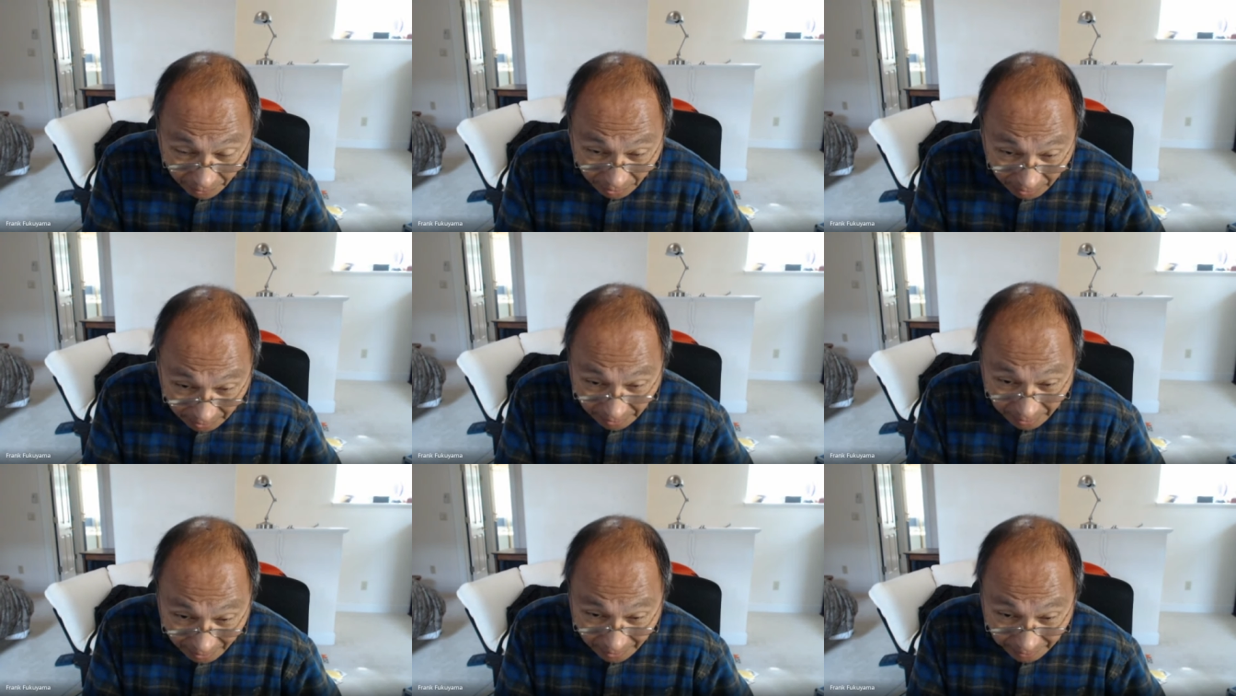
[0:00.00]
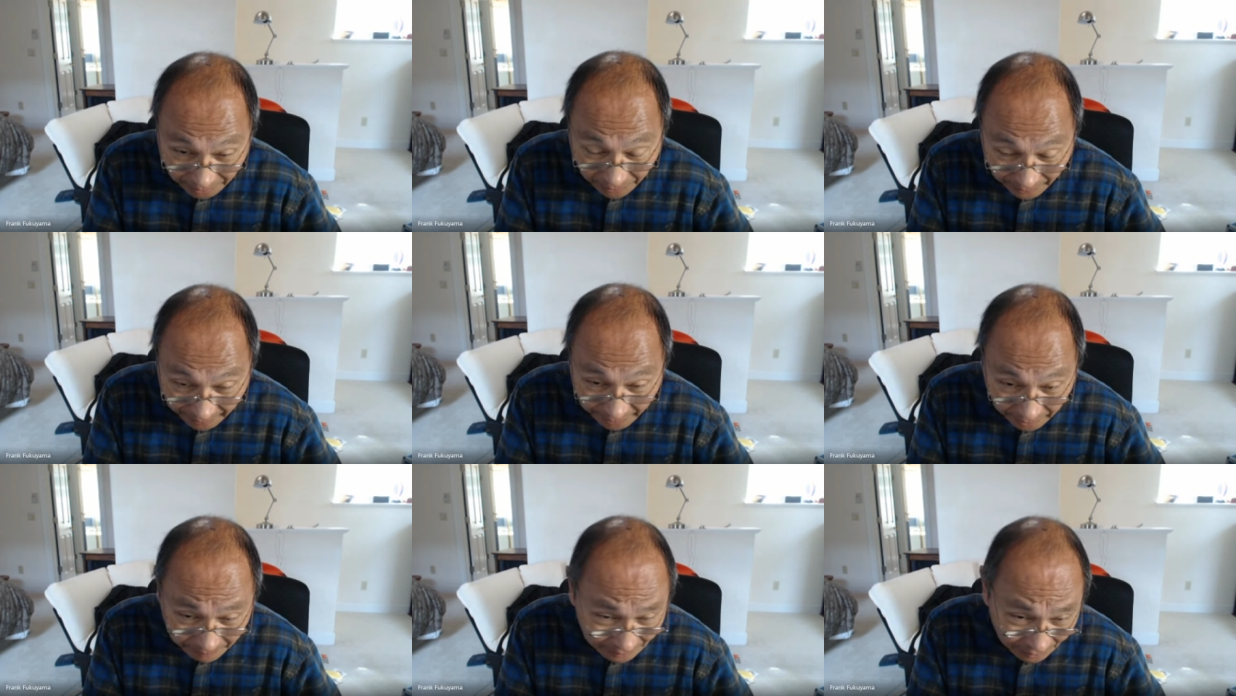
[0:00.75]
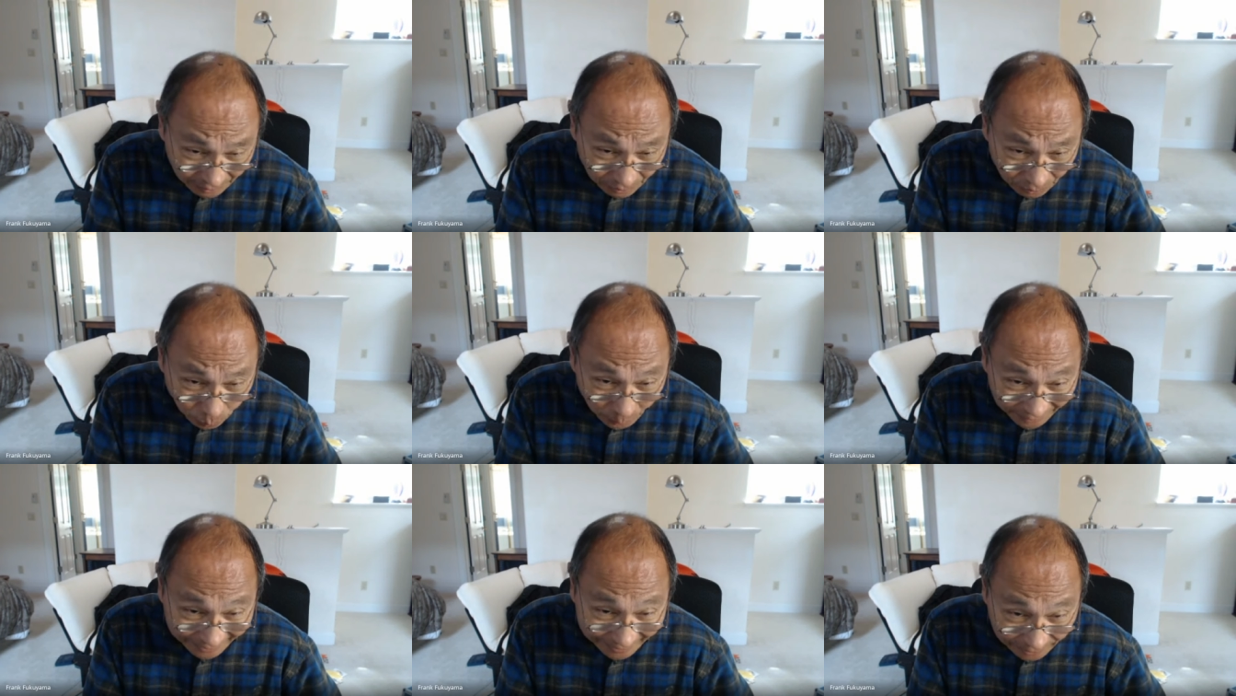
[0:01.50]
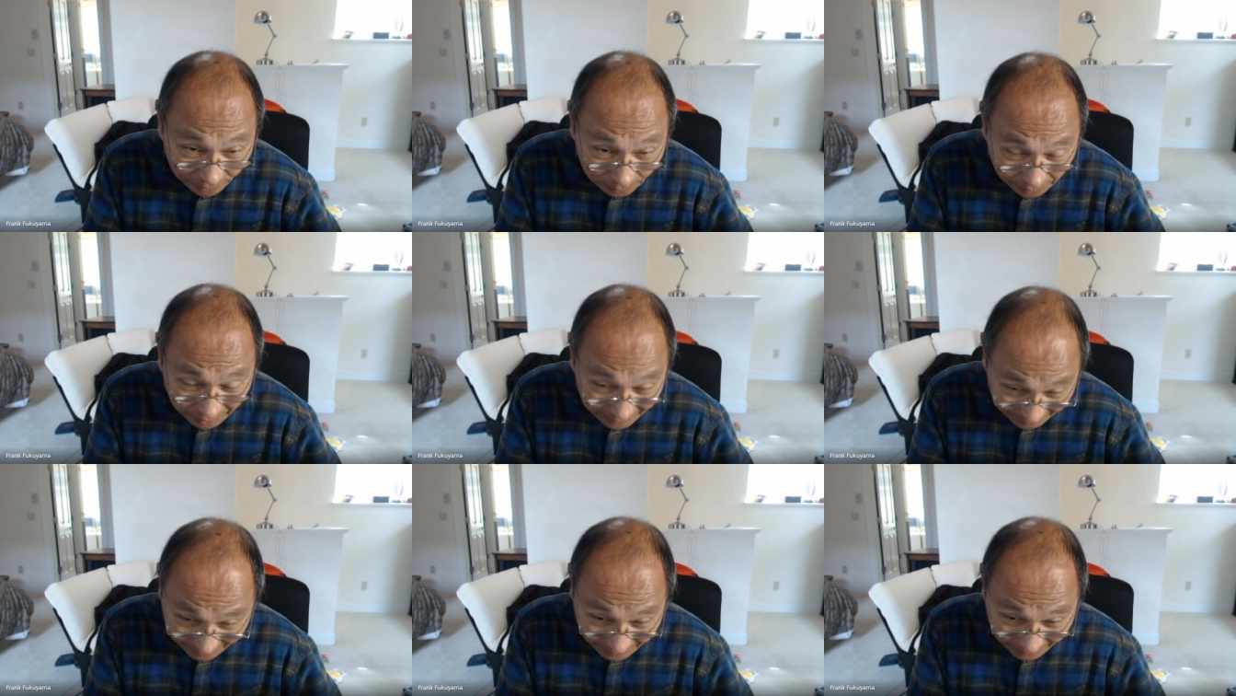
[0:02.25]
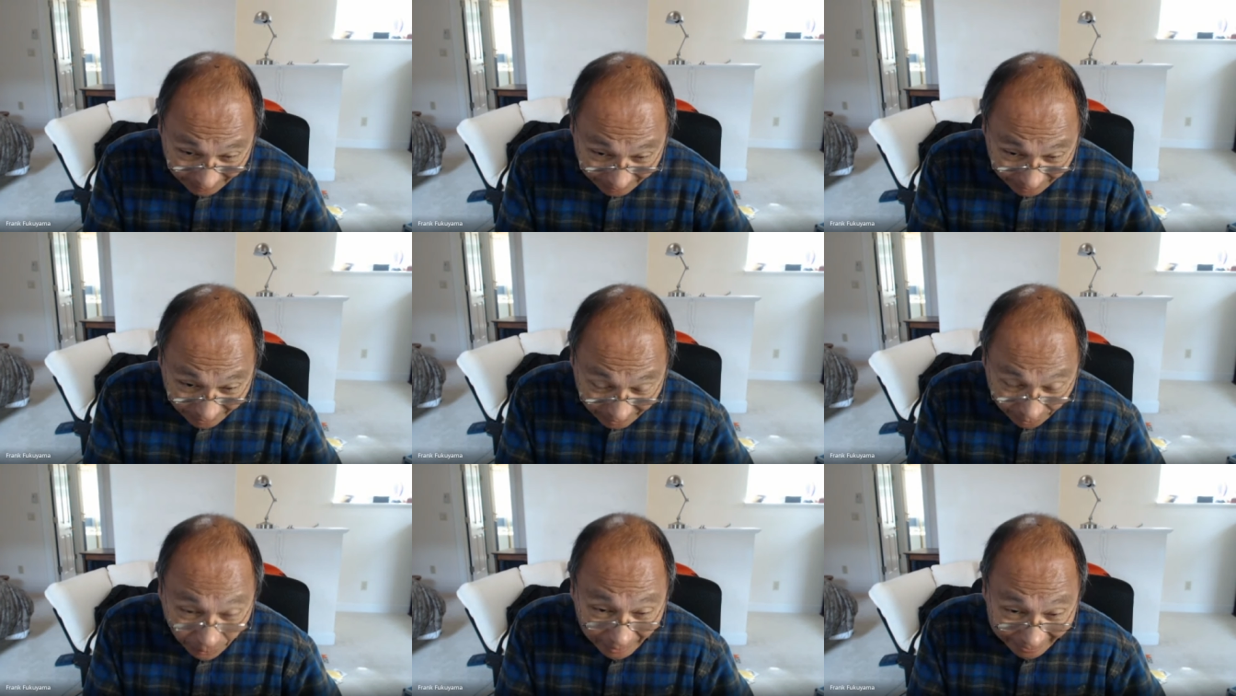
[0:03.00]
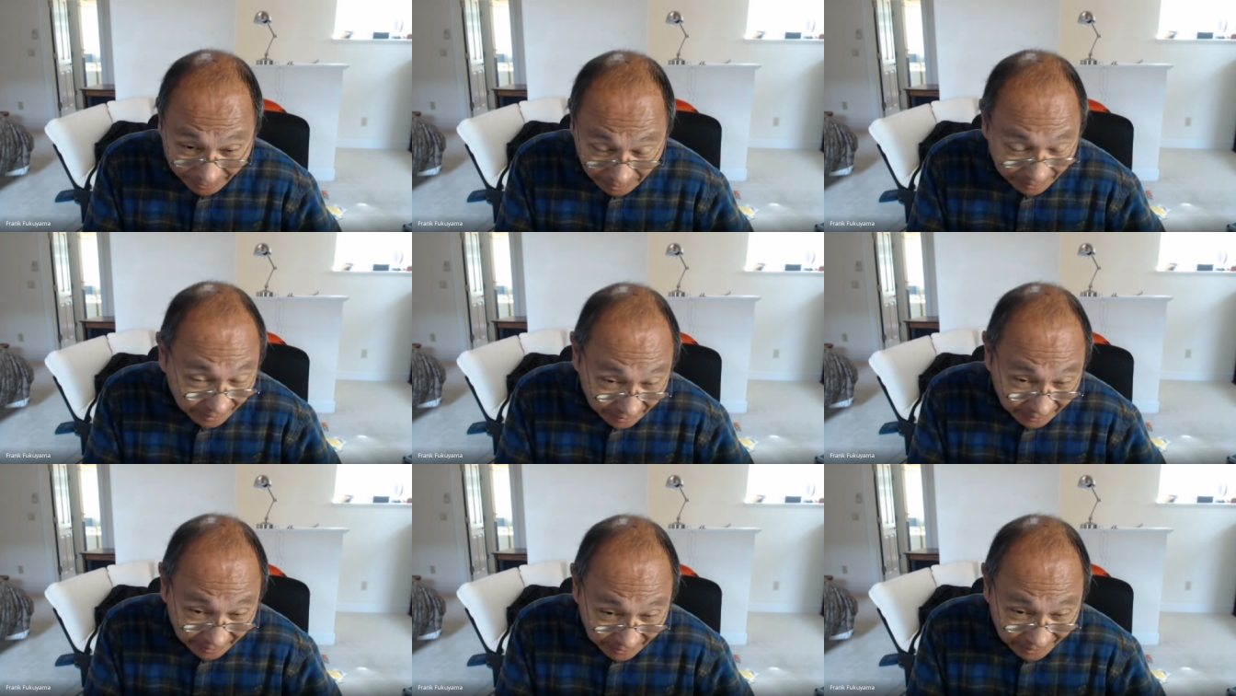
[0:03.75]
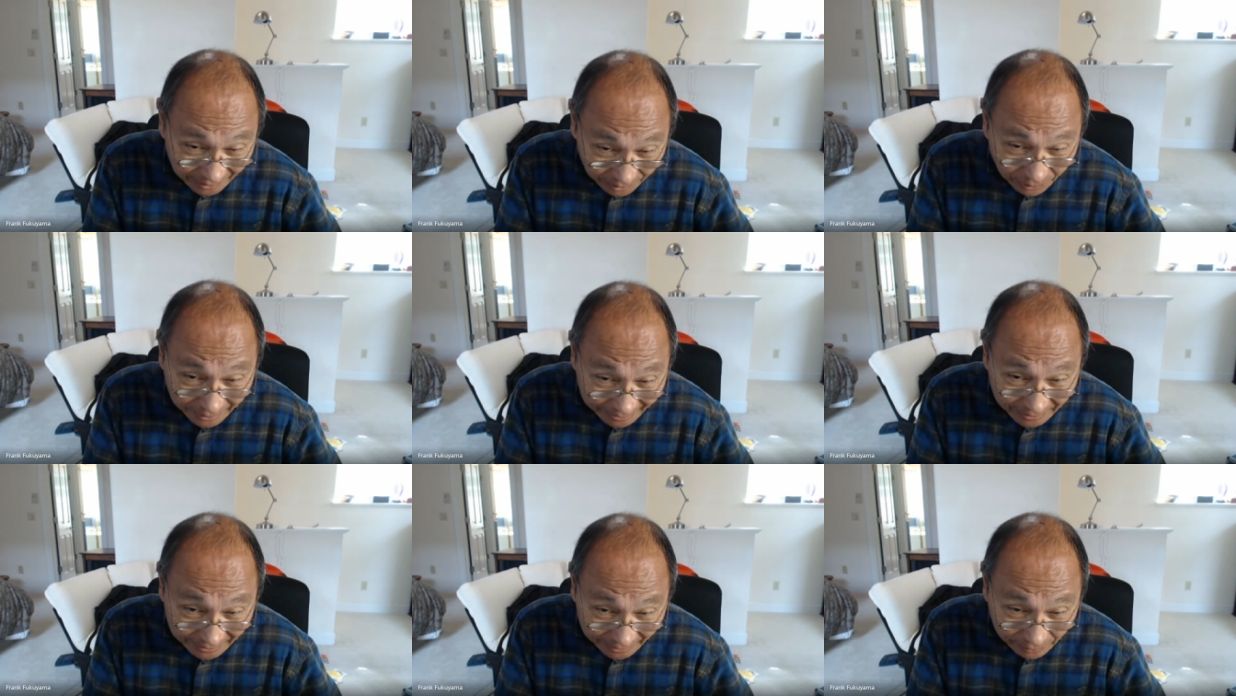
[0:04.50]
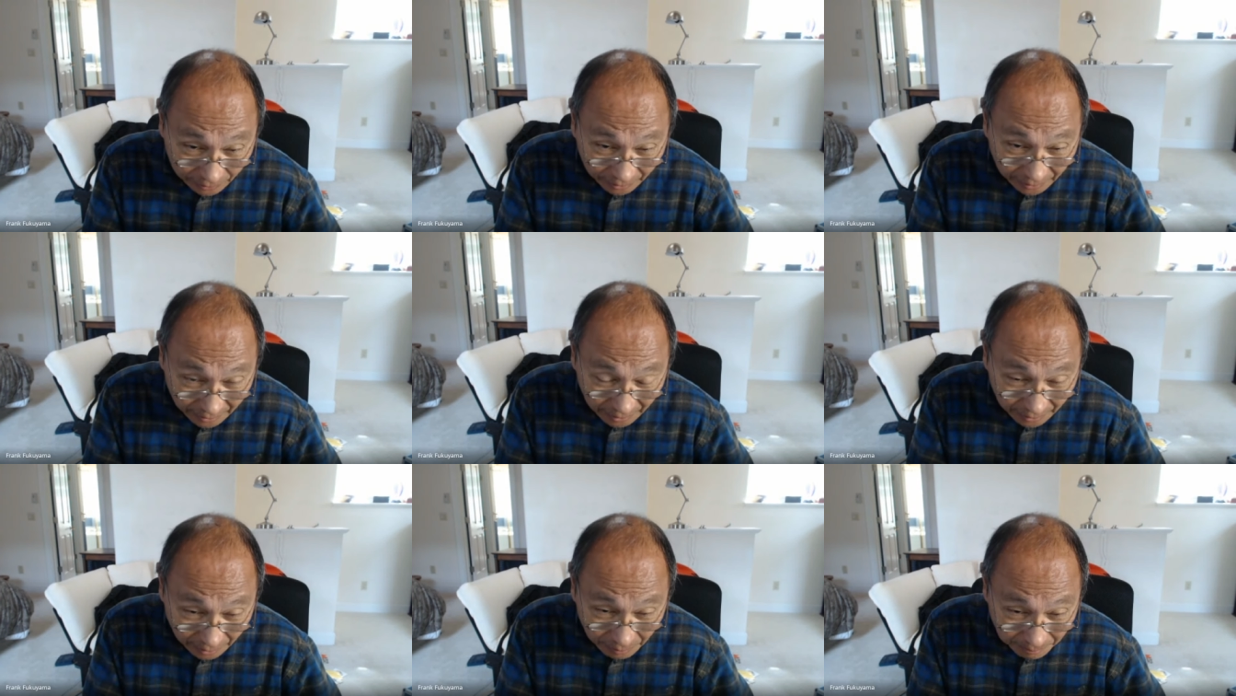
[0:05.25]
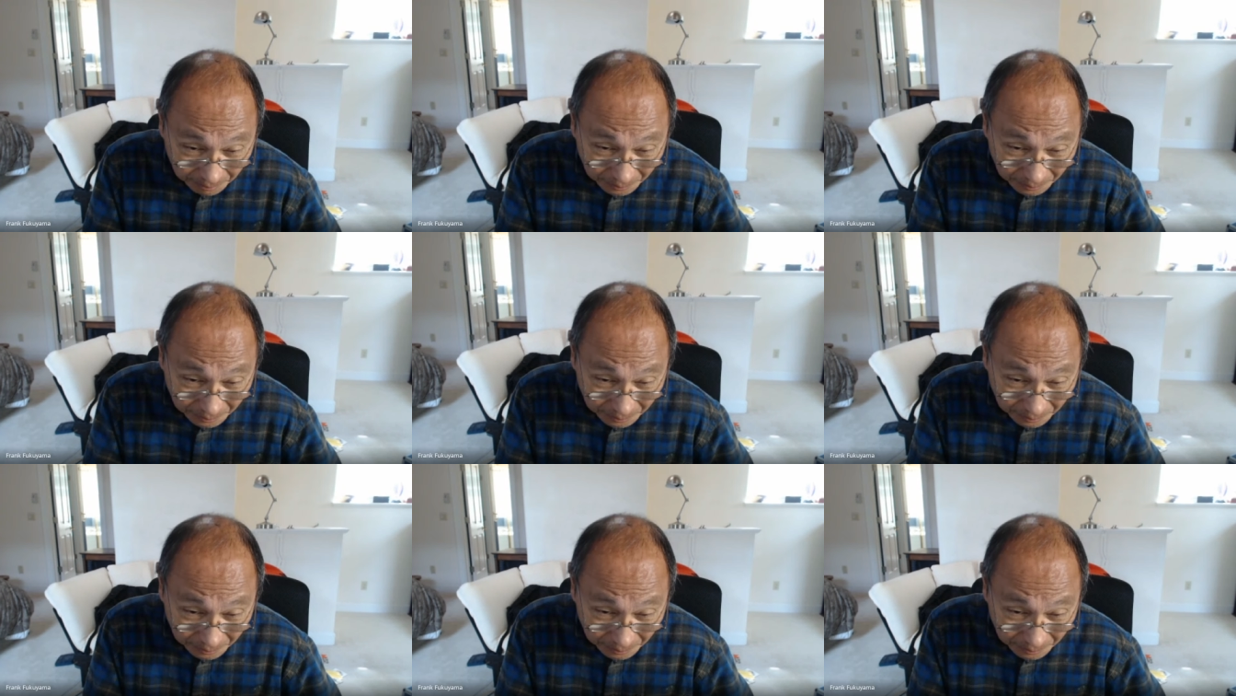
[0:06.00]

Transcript: Hong Kong. You know, they had withheld uh, a crack, they, they'd not cracked down on, on the